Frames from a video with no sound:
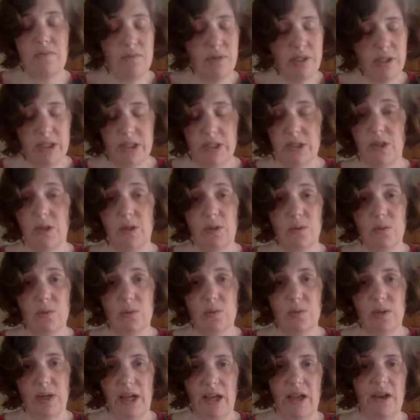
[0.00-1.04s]
really
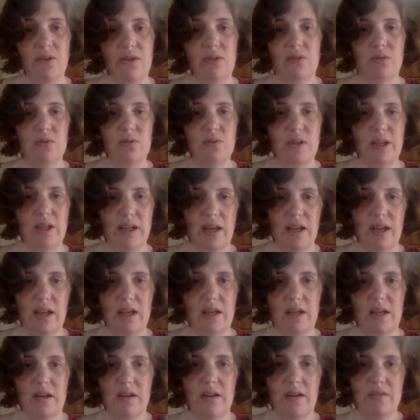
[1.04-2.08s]
know how to get a
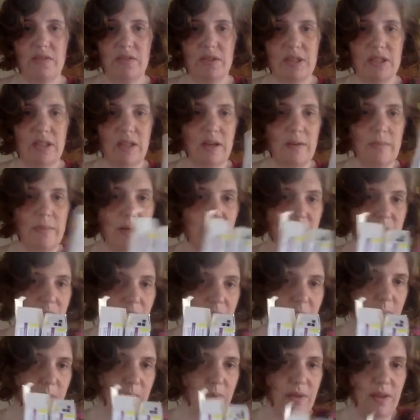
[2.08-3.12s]
caregiver to come out and
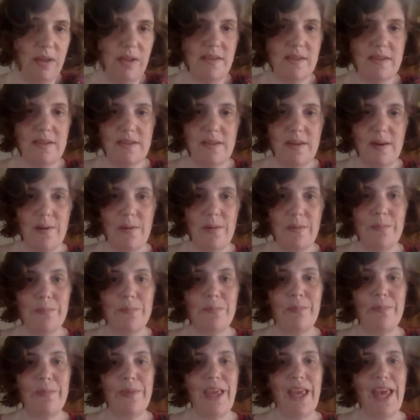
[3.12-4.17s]
help with this. So
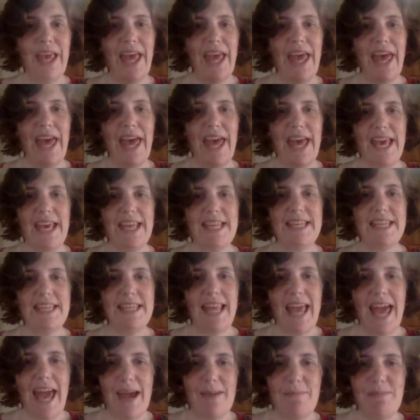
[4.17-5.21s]
I
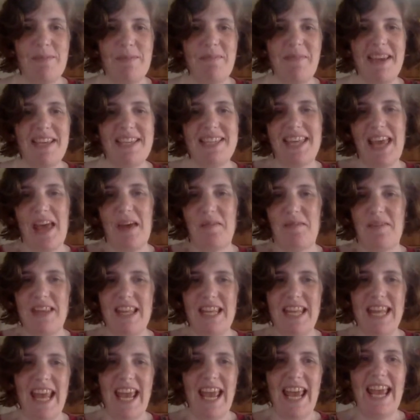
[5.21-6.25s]
stabbed myself
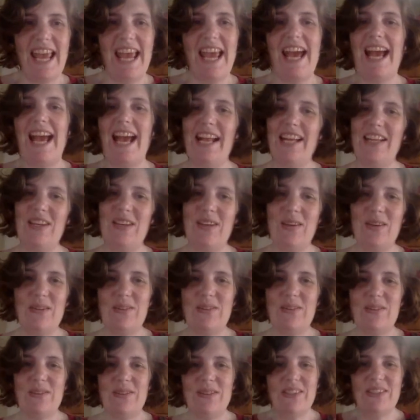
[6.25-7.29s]
today, and
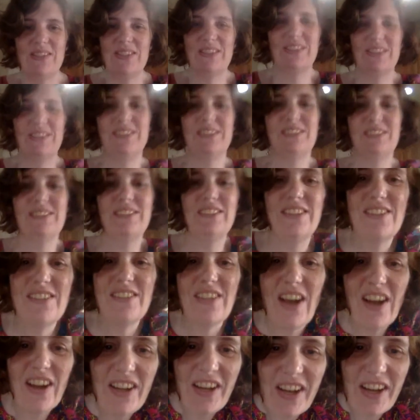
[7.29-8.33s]
you
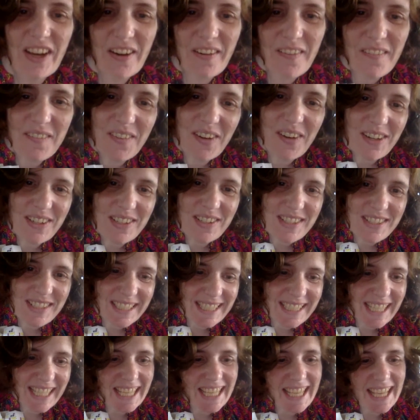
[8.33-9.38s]
saw it here first.
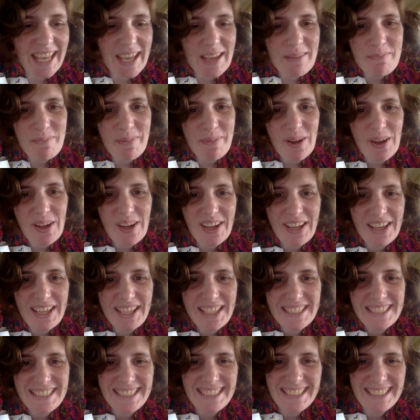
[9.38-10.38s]
Okay, bye.